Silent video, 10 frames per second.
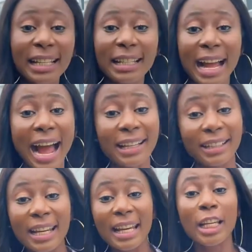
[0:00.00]
it at
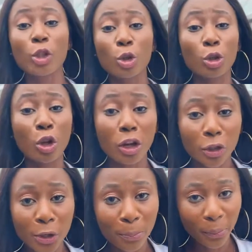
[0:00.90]
the
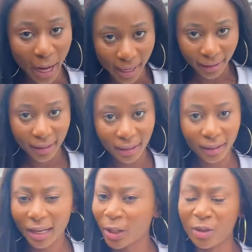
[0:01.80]
introductory price
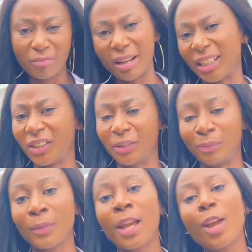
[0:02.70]
can you imagine
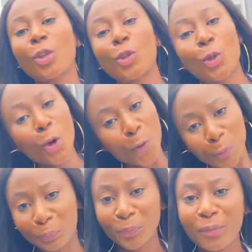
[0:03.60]
so
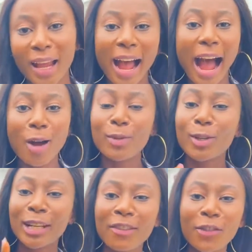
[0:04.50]
I'll be
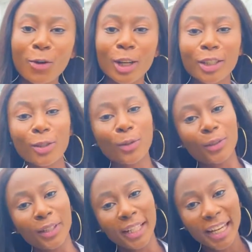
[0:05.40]
looking forward to
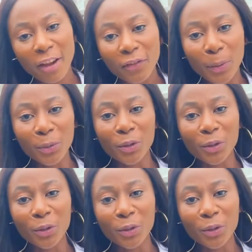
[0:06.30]
hear from you.